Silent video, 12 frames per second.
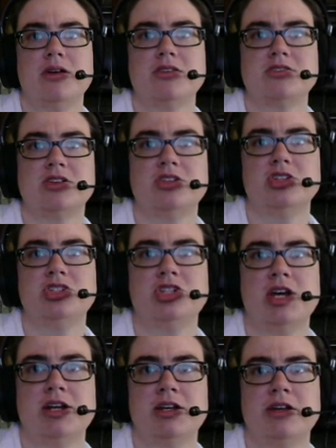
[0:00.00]
Such a
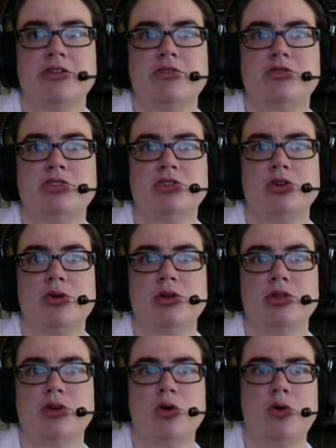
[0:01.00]
genitive denoting
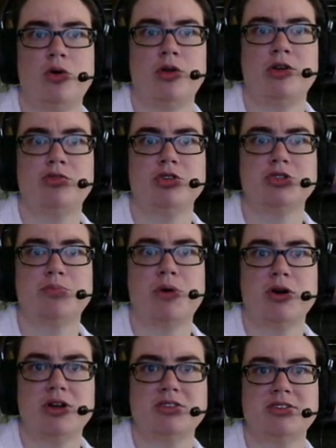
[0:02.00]
the whole of which a
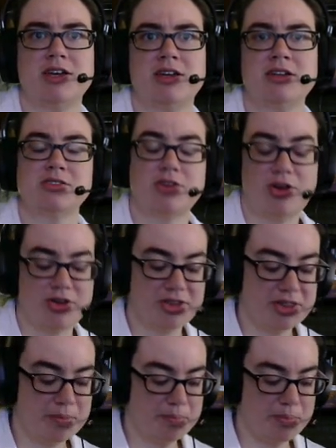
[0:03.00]
part is taken is called the